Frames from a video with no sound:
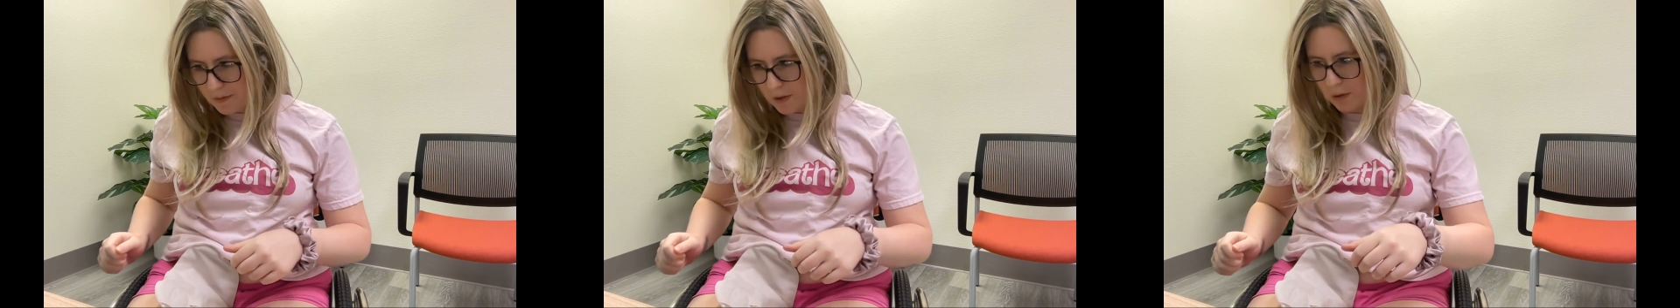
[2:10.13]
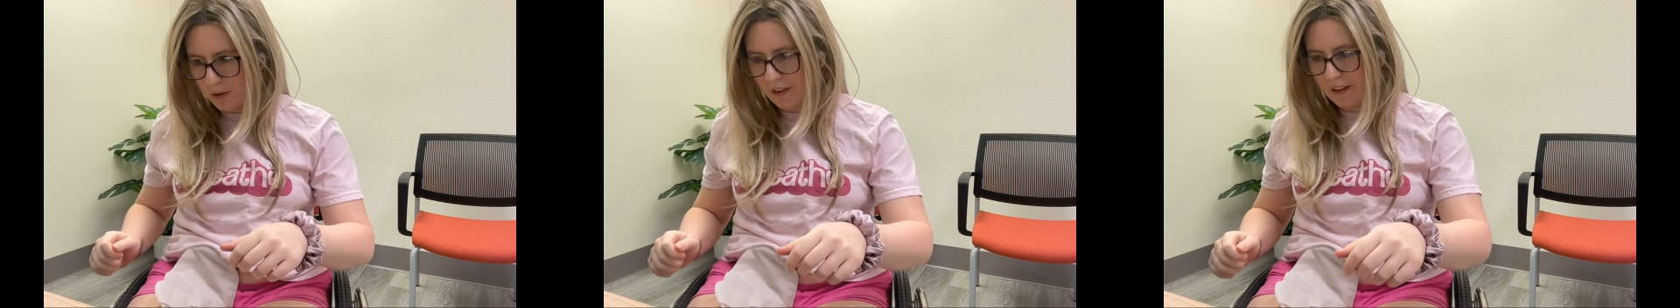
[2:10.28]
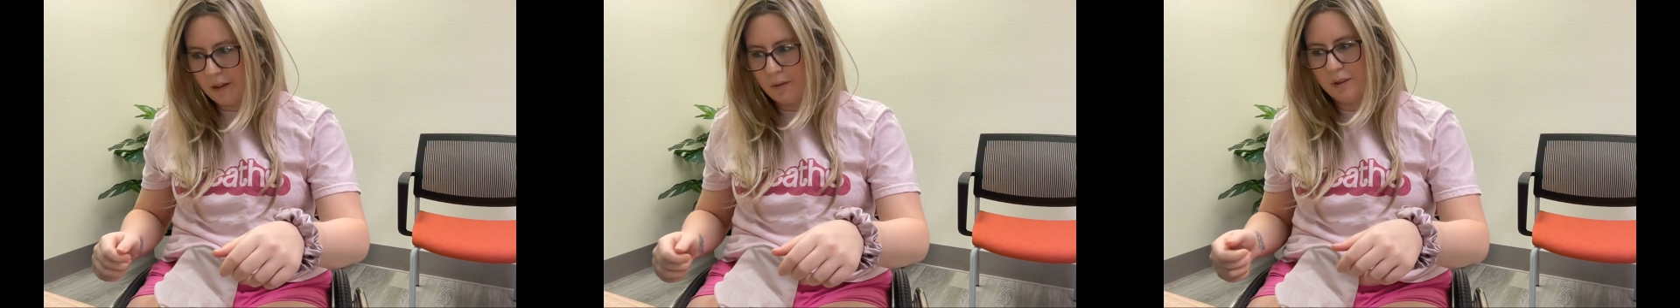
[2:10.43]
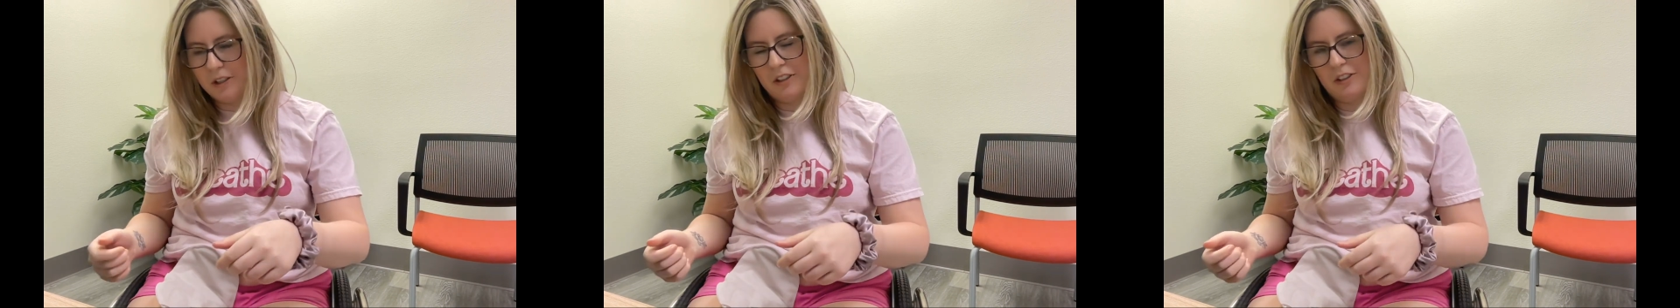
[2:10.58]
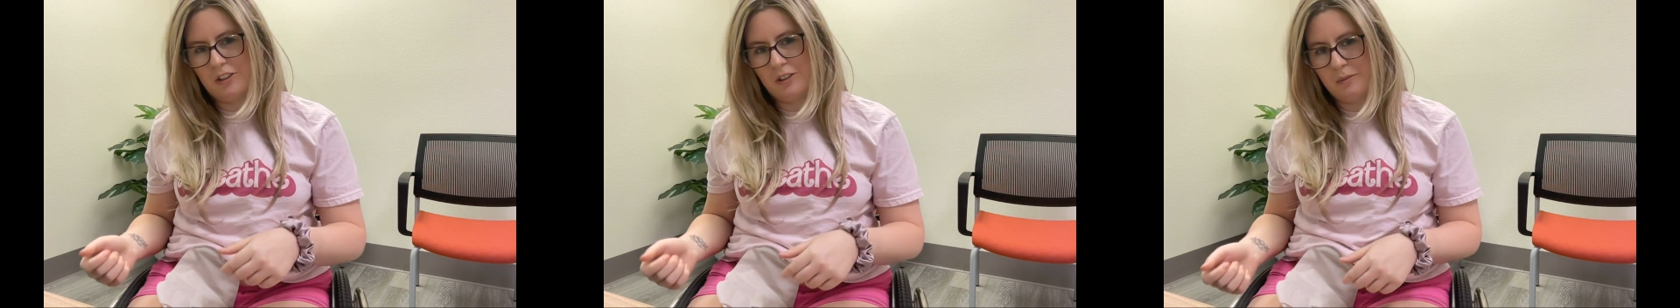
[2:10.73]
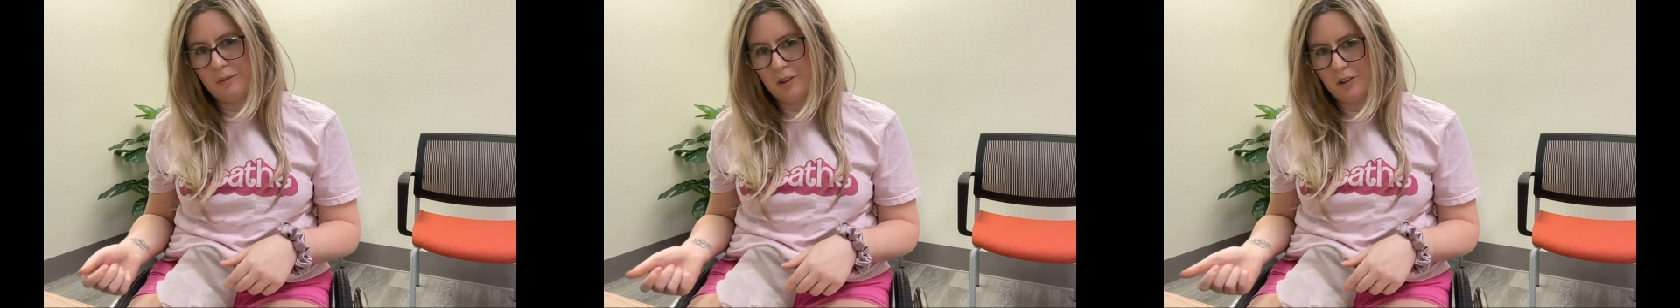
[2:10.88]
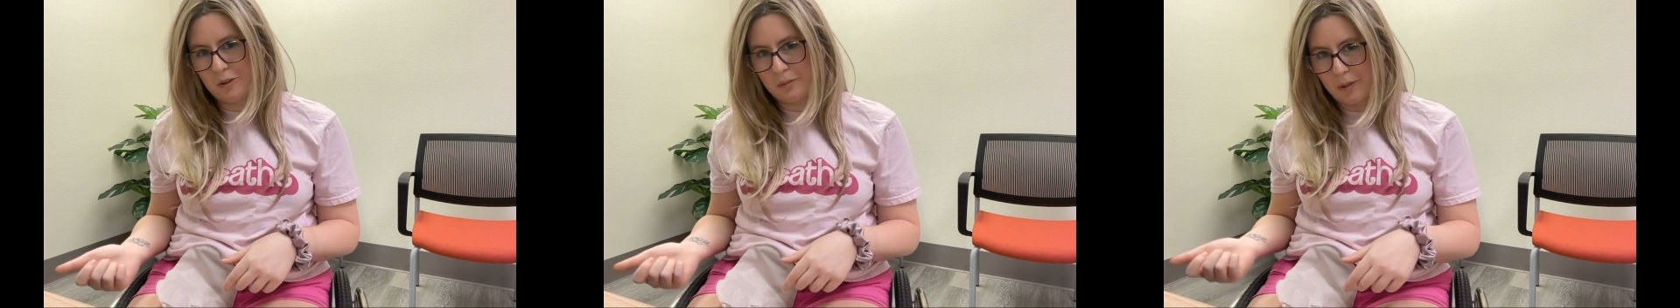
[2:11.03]
or they will
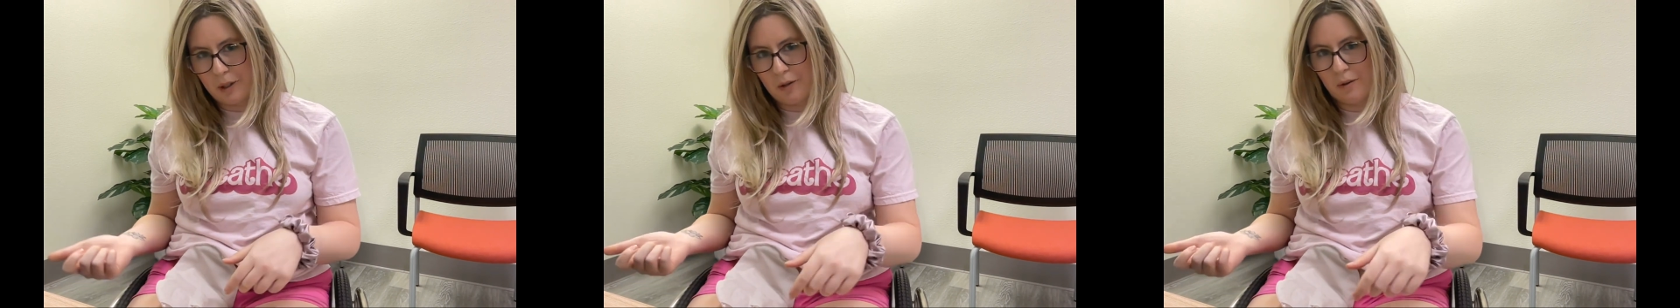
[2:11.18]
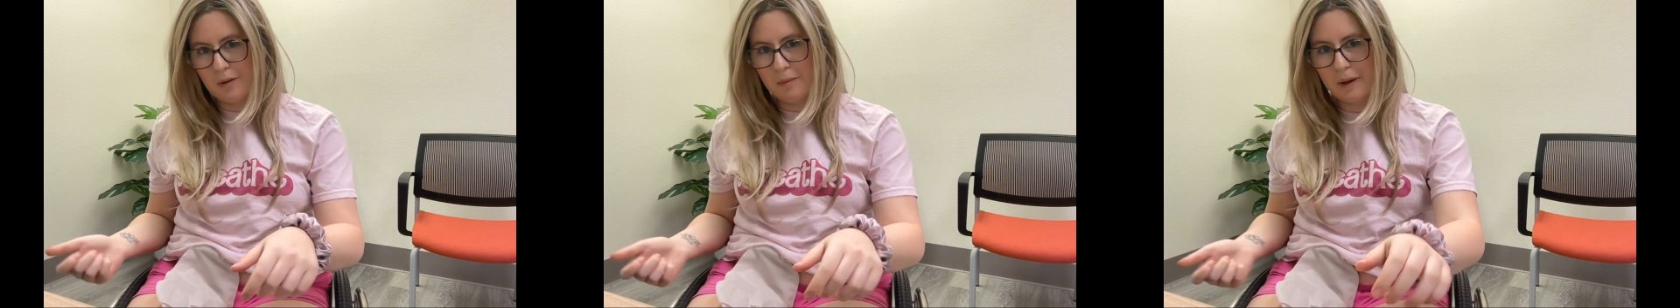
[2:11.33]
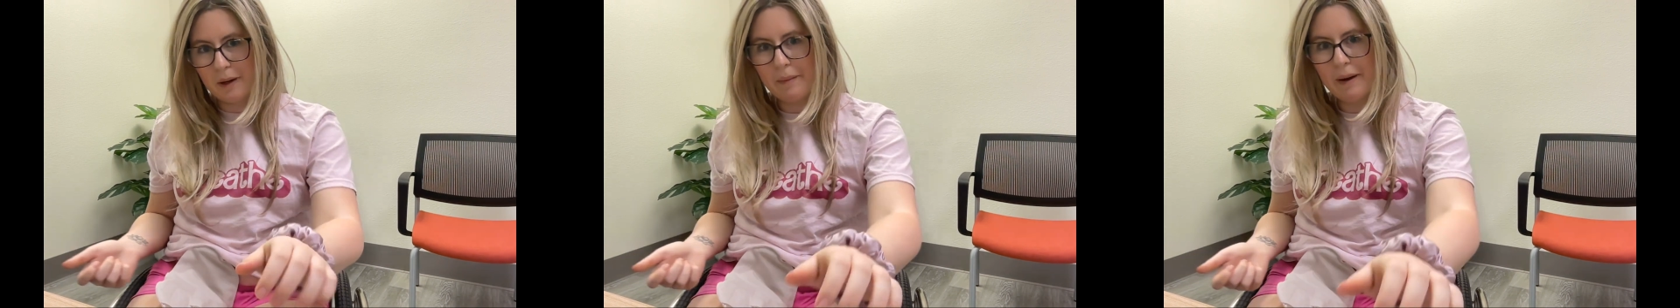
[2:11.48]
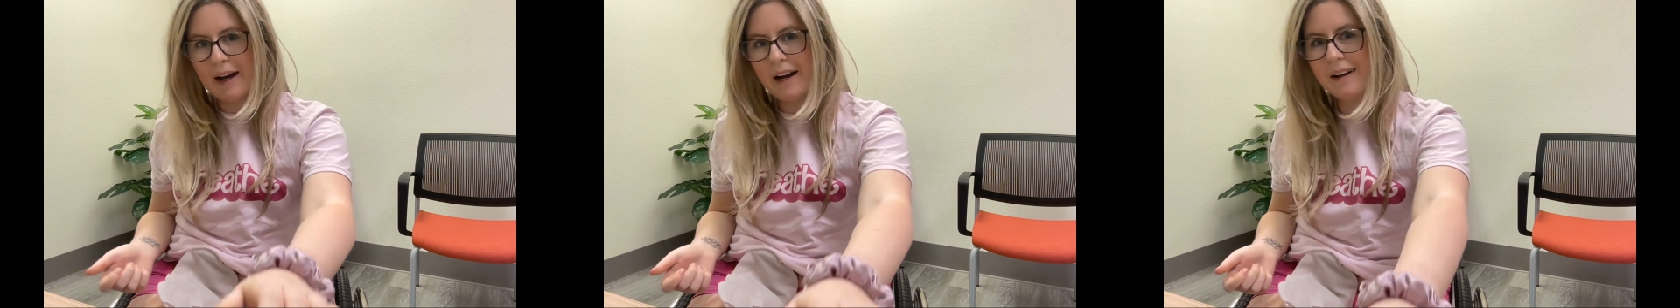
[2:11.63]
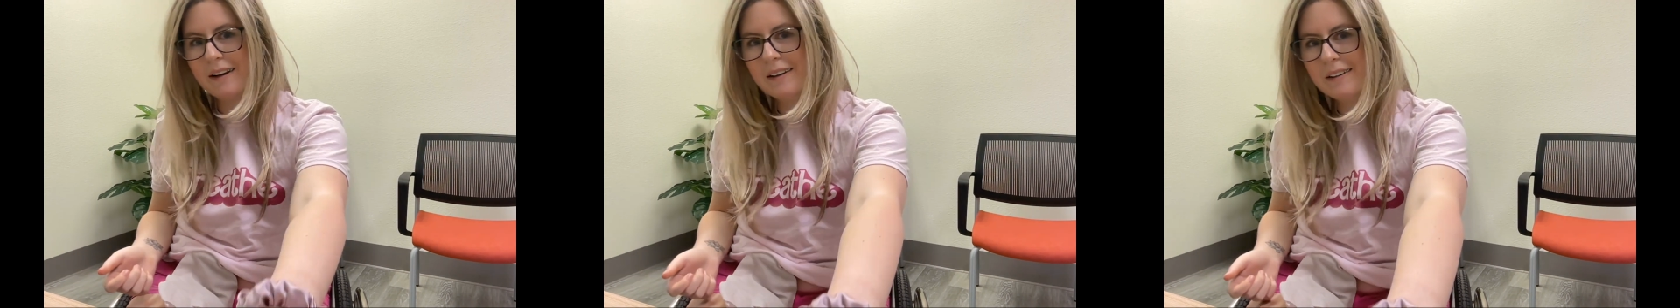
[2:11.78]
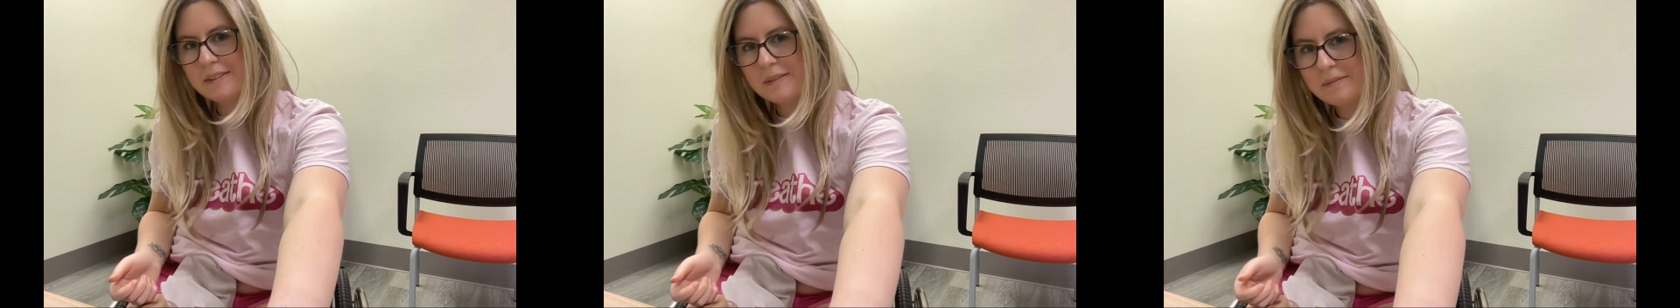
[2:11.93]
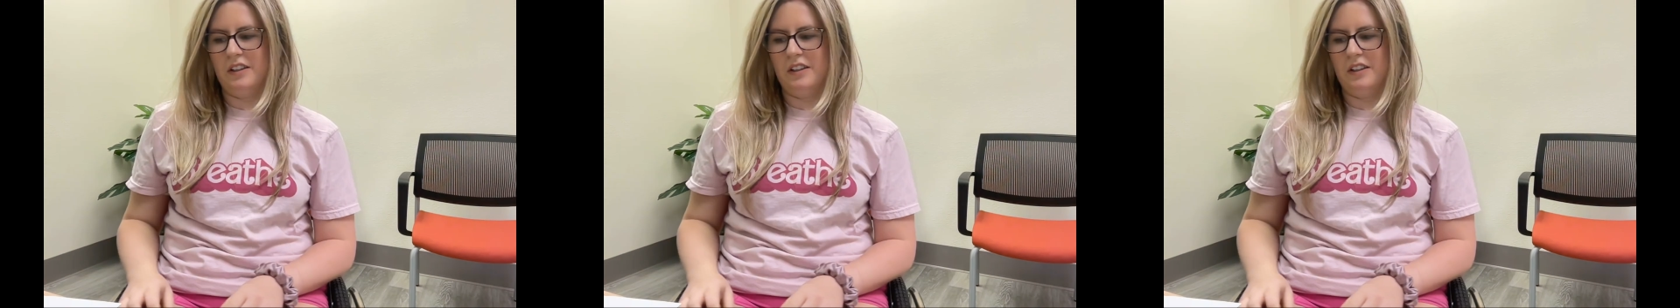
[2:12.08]
assume there's poo in my bag.